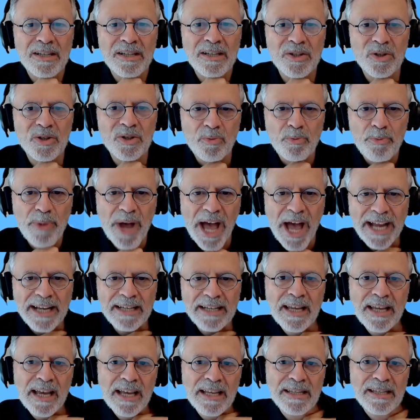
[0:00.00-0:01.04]
to
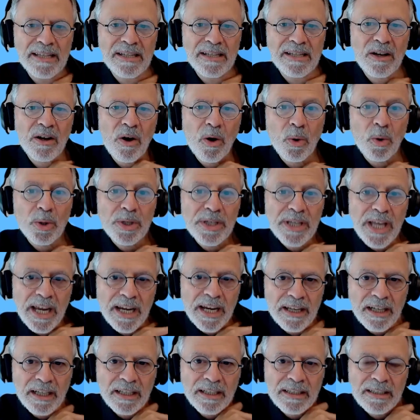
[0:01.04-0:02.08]
backtest old
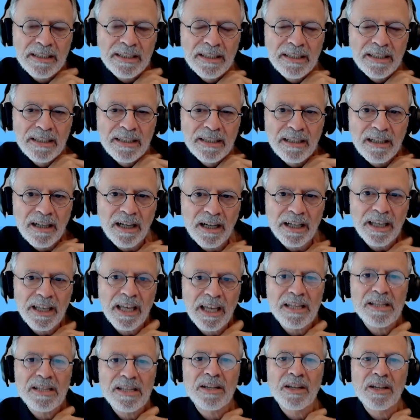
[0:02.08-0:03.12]
data
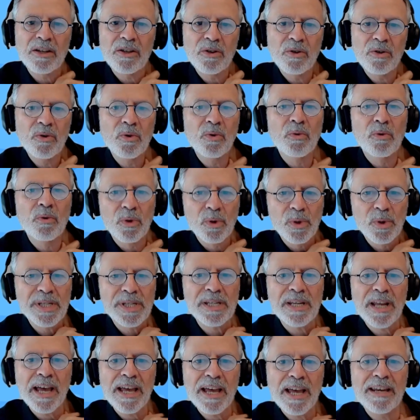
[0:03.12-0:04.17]
against a new rule
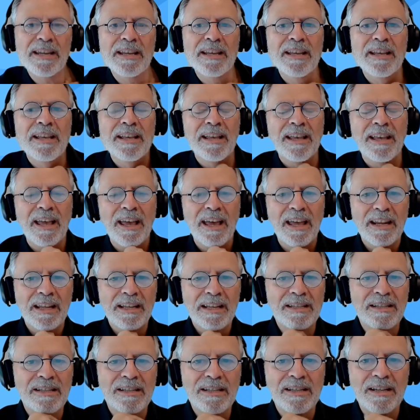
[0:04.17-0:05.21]
set, and
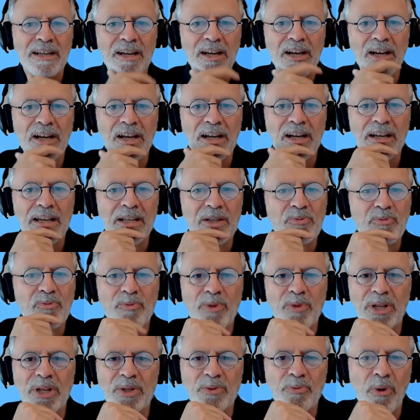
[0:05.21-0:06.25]
it's
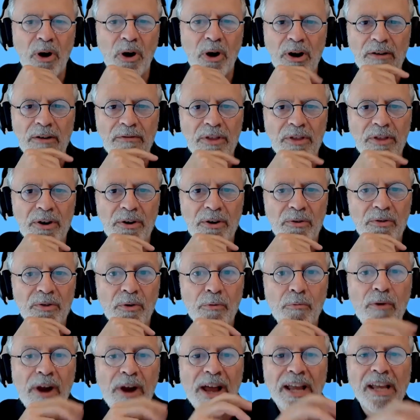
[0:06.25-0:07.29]
part of
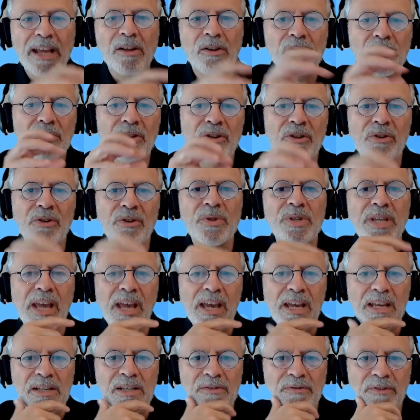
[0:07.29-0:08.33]
the regular use
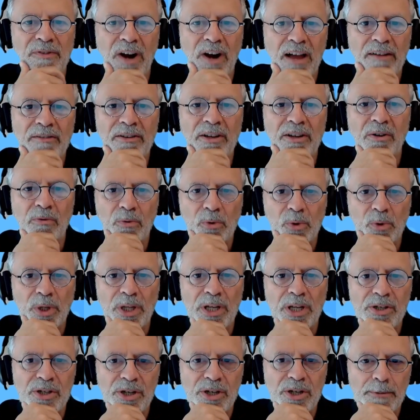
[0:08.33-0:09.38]
case for having a
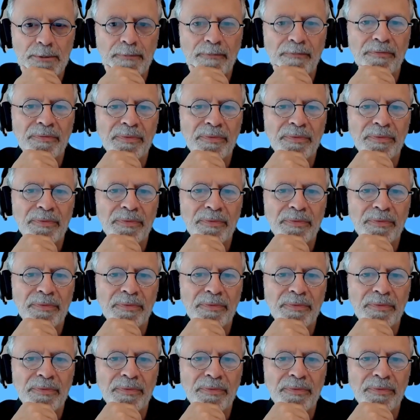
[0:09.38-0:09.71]
rule engine.